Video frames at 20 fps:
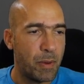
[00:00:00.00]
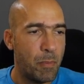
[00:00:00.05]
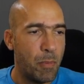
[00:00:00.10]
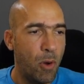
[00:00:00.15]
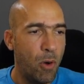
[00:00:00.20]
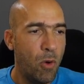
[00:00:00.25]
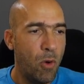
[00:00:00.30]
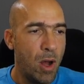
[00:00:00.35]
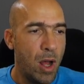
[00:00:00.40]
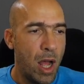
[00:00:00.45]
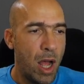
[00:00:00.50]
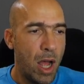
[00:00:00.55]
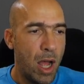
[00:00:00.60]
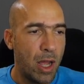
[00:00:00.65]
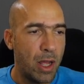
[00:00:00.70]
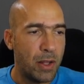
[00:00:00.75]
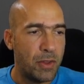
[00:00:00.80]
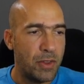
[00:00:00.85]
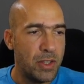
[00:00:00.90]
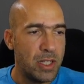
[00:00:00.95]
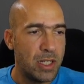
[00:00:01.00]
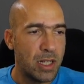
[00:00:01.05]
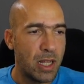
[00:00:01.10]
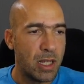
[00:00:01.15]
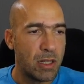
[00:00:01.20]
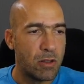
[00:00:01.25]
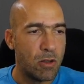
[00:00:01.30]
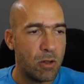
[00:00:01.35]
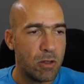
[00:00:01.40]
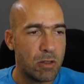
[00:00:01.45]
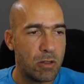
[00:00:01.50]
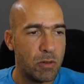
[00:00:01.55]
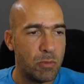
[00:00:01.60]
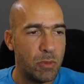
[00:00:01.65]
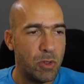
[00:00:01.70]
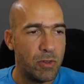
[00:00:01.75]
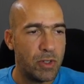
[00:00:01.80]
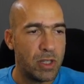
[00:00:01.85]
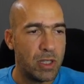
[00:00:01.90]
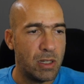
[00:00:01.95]
ball, and this hand also
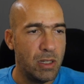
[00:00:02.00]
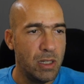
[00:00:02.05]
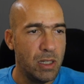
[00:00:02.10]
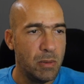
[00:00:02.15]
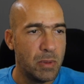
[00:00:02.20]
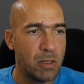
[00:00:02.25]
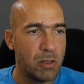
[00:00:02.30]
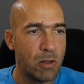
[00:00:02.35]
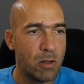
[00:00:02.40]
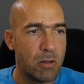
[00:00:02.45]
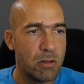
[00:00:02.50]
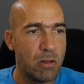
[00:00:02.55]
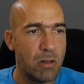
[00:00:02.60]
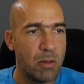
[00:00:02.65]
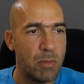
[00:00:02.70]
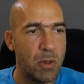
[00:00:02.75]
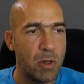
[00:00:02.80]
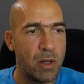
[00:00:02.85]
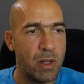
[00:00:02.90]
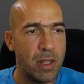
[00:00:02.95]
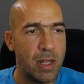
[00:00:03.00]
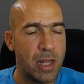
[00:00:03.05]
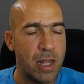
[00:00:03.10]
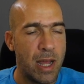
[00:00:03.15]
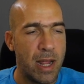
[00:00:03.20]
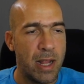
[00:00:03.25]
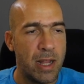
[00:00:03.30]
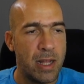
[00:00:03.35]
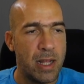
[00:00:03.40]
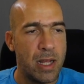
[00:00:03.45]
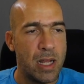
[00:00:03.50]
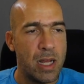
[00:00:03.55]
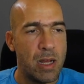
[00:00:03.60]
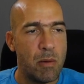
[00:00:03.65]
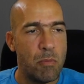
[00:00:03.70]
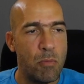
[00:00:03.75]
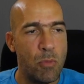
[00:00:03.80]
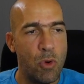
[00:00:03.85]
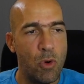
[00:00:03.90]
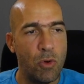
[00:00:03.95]
move it a little bit close to the body. Then I
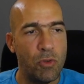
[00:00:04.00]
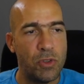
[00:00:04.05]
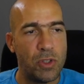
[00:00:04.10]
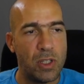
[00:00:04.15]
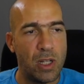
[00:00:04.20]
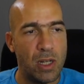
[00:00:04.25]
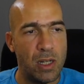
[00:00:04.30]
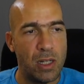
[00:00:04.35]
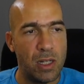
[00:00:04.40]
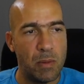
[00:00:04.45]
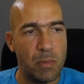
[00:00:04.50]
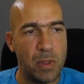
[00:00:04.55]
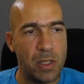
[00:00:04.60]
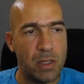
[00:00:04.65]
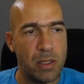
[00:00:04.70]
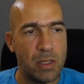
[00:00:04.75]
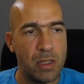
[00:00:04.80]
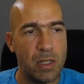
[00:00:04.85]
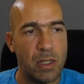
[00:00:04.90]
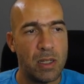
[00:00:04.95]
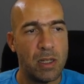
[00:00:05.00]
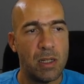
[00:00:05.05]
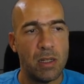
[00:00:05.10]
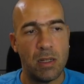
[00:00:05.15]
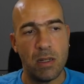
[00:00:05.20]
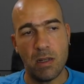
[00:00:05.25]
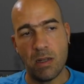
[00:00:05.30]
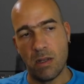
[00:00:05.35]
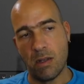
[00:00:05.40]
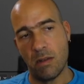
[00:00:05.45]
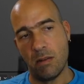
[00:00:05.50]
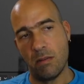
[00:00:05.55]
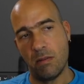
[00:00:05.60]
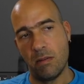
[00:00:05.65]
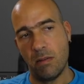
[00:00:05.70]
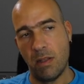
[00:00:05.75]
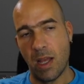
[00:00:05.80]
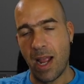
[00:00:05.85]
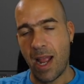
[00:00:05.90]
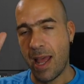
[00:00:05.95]
moved a little bit
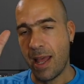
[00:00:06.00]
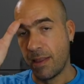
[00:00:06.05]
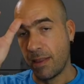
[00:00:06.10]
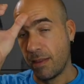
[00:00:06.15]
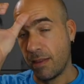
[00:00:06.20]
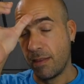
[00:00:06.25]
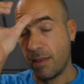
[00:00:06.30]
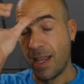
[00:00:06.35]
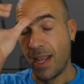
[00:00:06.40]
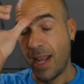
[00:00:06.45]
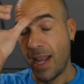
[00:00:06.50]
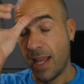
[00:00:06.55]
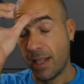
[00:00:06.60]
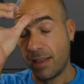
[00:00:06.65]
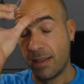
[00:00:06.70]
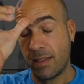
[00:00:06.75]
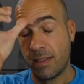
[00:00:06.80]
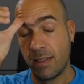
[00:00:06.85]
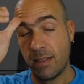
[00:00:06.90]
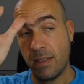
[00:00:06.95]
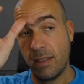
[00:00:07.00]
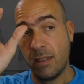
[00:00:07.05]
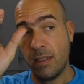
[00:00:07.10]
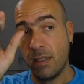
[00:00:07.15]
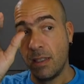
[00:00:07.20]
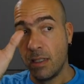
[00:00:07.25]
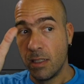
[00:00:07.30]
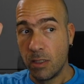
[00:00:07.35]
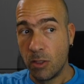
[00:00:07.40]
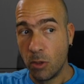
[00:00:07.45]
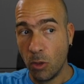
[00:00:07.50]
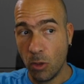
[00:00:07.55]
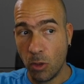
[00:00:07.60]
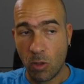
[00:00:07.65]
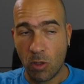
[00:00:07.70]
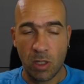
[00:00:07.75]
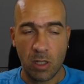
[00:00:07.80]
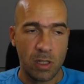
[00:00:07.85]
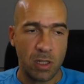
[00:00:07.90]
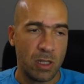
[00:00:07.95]
the head to
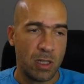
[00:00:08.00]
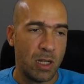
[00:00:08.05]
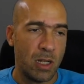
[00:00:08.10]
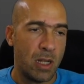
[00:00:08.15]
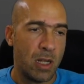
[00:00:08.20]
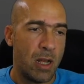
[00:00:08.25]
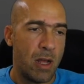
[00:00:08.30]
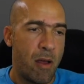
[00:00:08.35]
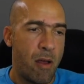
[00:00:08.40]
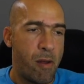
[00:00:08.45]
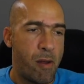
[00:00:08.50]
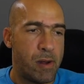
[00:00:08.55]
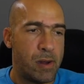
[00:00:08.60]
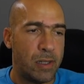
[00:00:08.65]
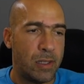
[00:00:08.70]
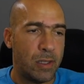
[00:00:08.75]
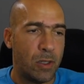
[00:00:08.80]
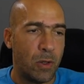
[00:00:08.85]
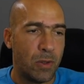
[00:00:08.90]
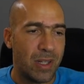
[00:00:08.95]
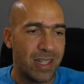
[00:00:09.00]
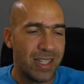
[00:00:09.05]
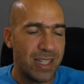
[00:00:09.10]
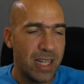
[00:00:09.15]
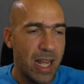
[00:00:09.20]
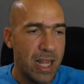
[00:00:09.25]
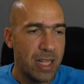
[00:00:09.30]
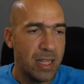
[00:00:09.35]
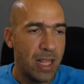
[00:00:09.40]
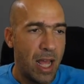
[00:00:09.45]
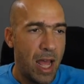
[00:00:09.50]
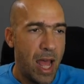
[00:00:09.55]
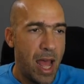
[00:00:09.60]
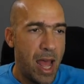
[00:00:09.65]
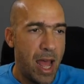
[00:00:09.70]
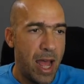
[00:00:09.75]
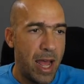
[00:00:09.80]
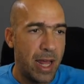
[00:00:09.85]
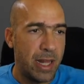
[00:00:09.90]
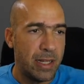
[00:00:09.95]
look on the side,
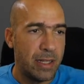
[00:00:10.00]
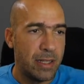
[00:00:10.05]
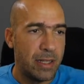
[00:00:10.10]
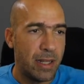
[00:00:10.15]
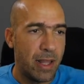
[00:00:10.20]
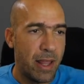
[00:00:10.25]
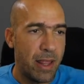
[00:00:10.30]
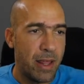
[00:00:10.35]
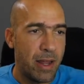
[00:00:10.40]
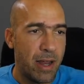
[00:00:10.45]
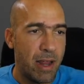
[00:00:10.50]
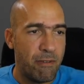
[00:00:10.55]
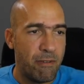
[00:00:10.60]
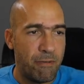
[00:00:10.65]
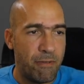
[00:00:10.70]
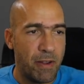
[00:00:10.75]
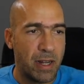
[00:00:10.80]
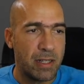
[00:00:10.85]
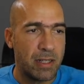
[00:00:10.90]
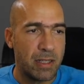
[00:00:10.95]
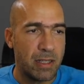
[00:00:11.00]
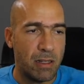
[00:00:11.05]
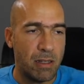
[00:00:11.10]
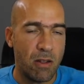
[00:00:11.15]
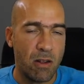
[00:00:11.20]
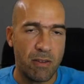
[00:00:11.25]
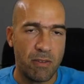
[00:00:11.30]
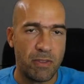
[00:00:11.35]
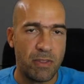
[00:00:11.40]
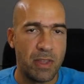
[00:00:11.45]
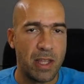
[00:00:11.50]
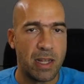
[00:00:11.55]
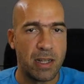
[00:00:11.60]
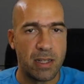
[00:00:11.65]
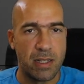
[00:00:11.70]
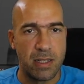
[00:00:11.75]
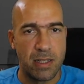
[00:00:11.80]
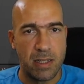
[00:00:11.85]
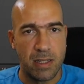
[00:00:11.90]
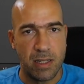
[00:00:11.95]
and then I fixed a lot of
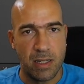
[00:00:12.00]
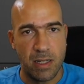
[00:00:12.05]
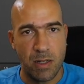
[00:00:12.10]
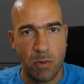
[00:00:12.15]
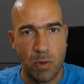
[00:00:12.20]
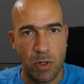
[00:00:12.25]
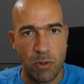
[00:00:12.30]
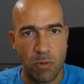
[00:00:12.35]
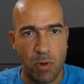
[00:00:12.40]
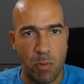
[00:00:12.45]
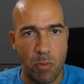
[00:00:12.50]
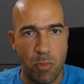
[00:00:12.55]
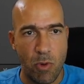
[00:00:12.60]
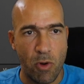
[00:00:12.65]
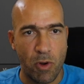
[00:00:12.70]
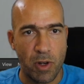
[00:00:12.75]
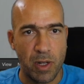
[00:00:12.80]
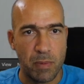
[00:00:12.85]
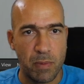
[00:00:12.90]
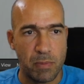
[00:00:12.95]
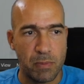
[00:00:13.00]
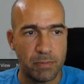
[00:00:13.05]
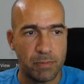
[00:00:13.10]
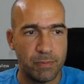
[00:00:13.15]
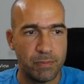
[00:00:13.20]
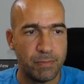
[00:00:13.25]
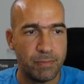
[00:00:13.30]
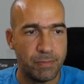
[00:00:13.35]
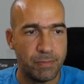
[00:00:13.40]
things which were broken